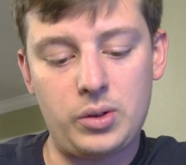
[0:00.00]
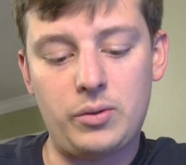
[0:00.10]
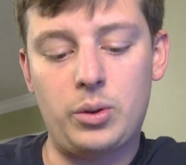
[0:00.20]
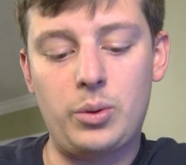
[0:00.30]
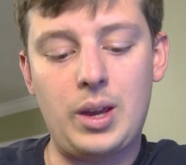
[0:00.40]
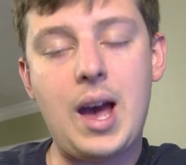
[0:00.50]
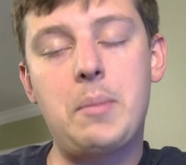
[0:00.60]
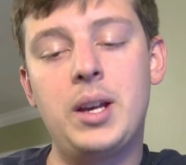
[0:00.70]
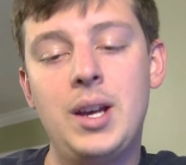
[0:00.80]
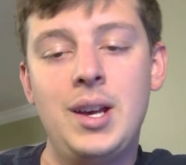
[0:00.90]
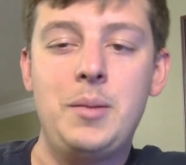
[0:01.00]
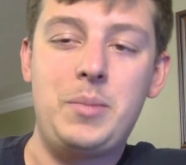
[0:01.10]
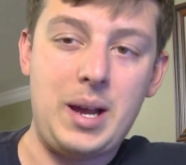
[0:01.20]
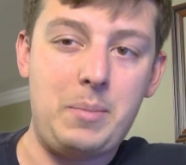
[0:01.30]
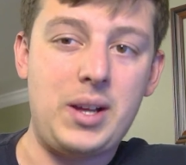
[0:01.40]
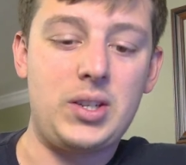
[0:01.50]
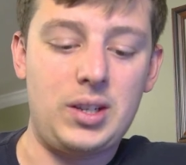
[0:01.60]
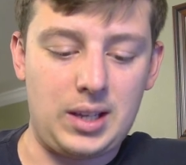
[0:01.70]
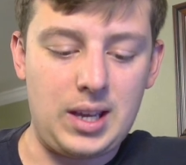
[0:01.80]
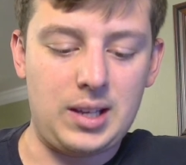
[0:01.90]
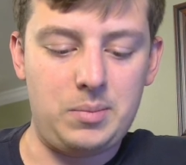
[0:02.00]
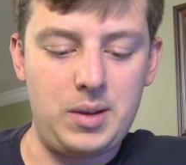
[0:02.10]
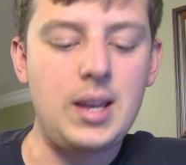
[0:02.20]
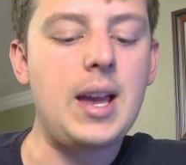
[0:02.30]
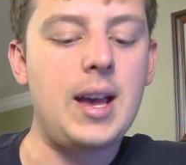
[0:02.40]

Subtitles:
over through the app, but I bet you it kicks me.